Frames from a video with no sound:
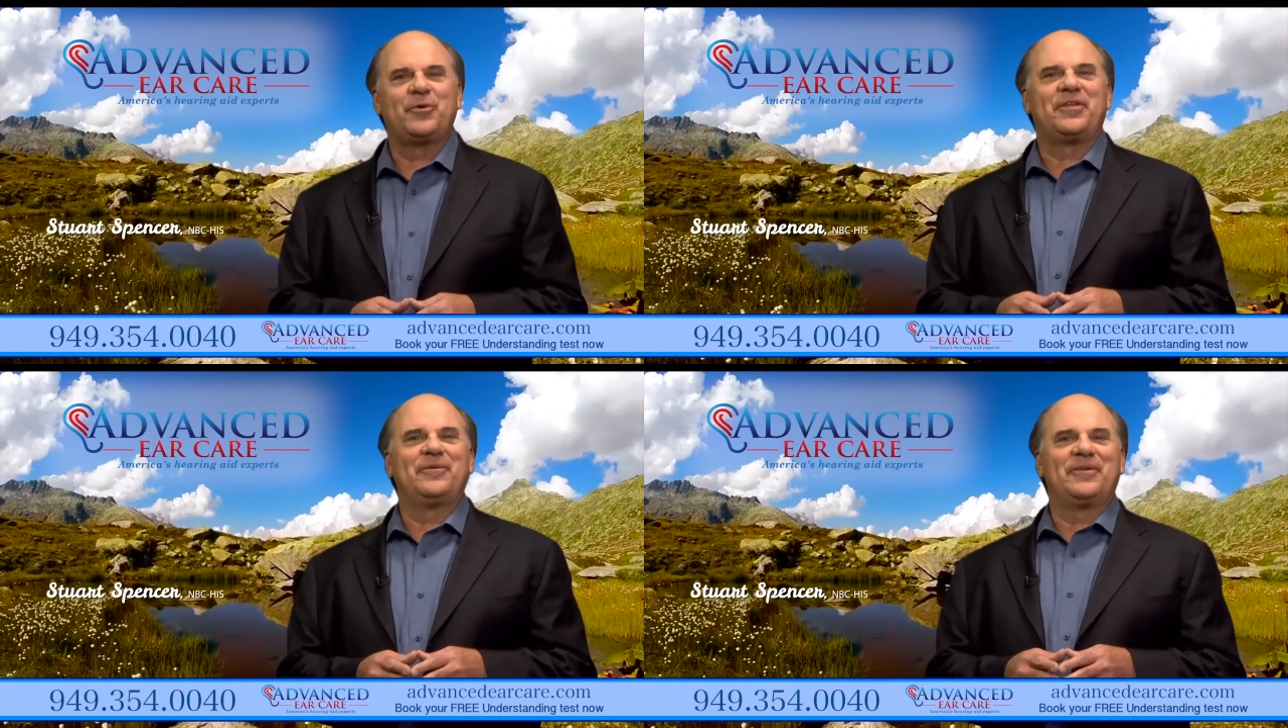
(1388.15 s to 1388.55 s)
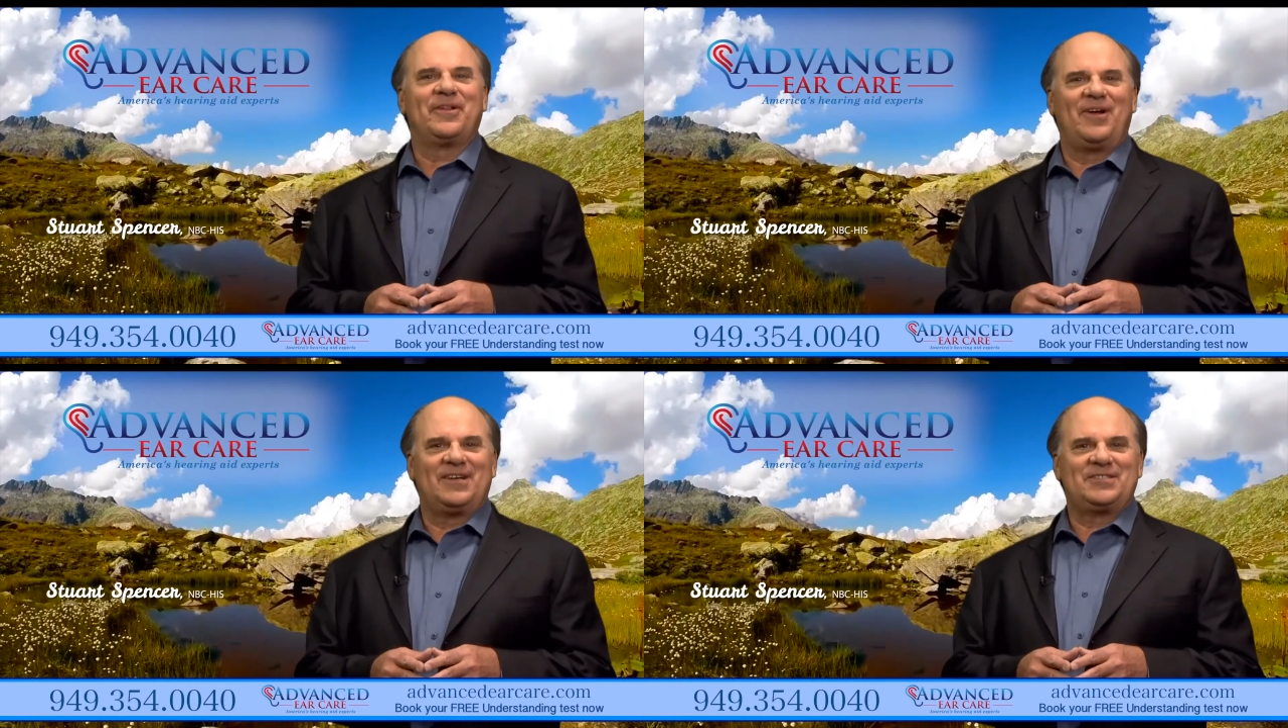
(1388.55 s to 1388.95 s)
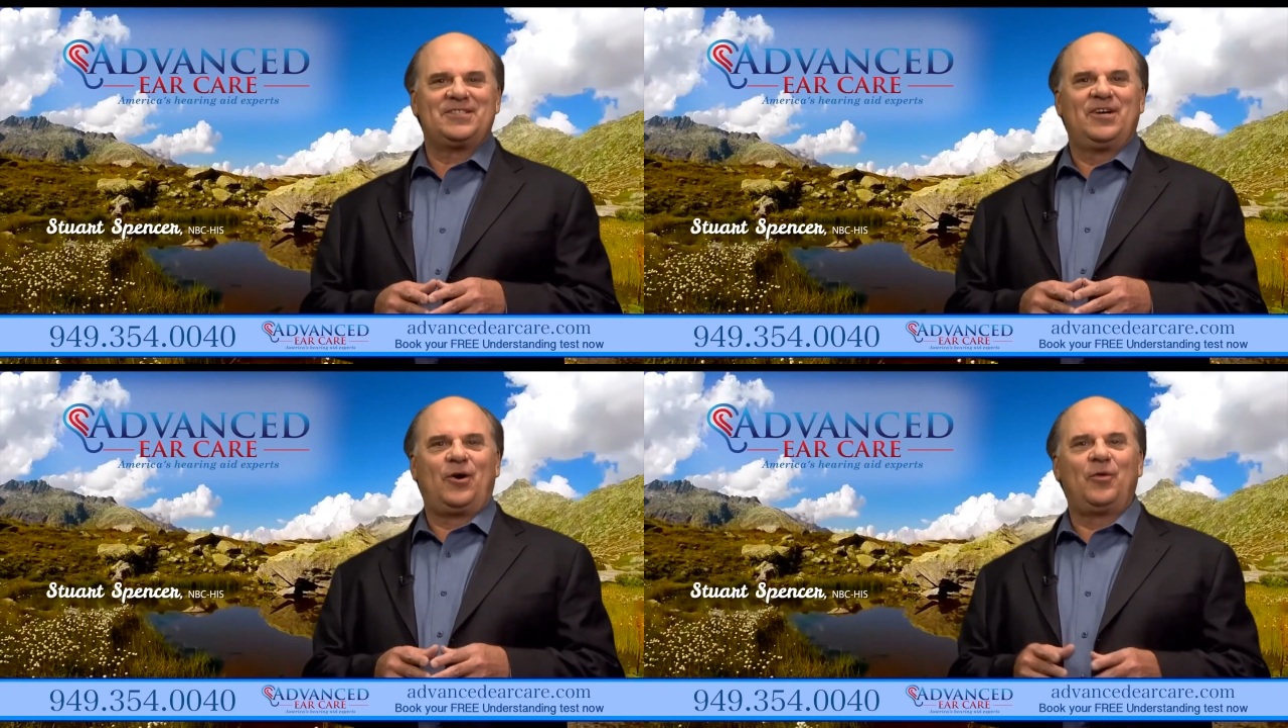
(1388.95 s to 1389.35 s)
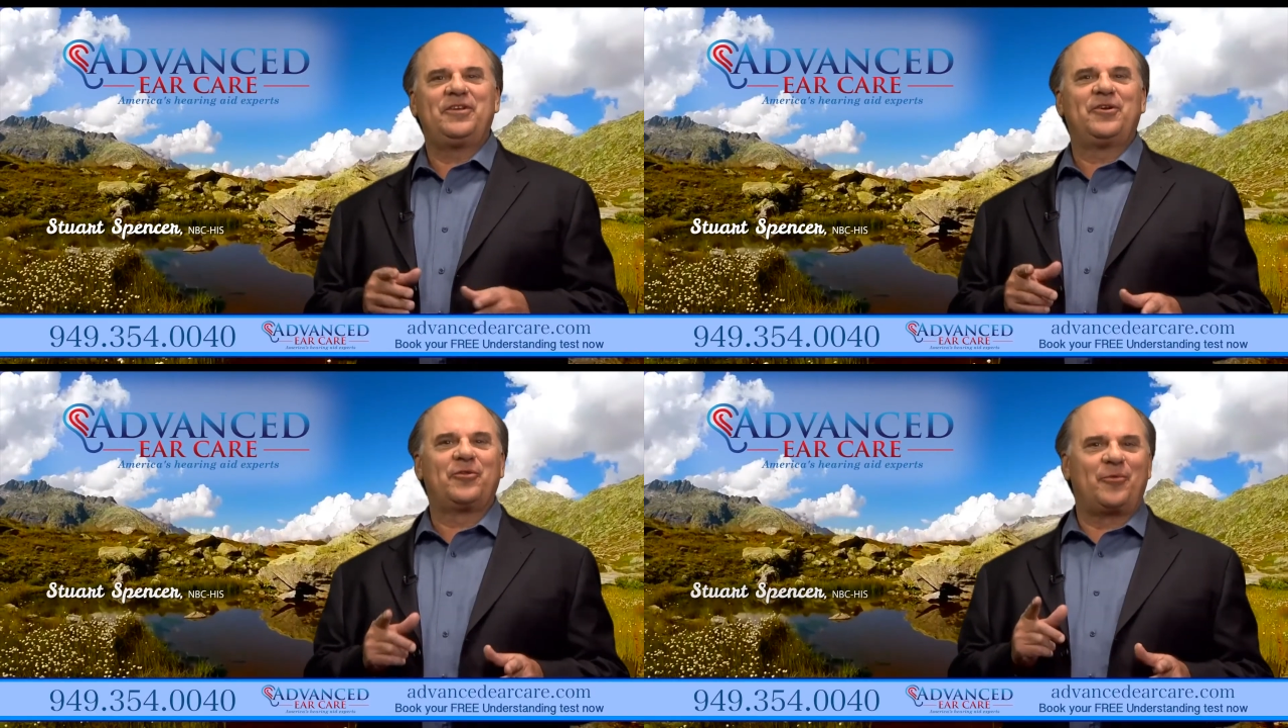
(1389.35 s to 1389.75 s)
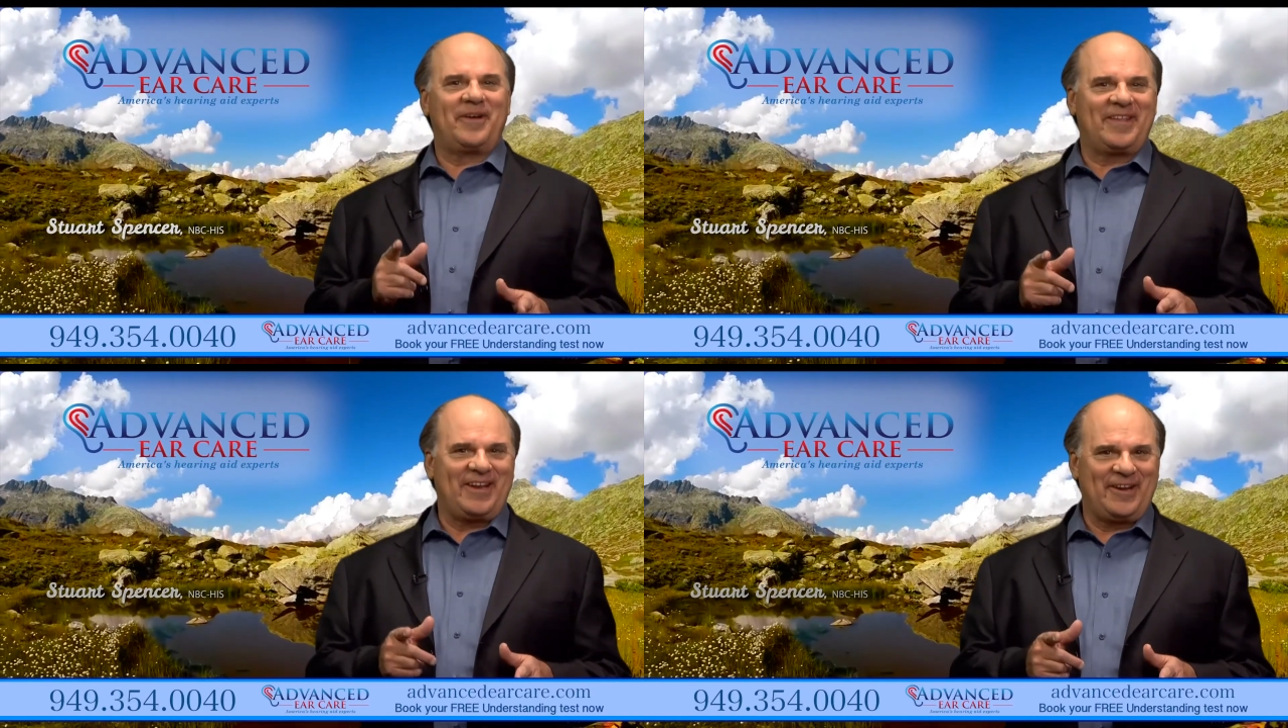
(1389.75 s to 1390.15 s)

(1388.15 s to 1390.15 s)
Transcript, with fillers: with hearing loss only know the way they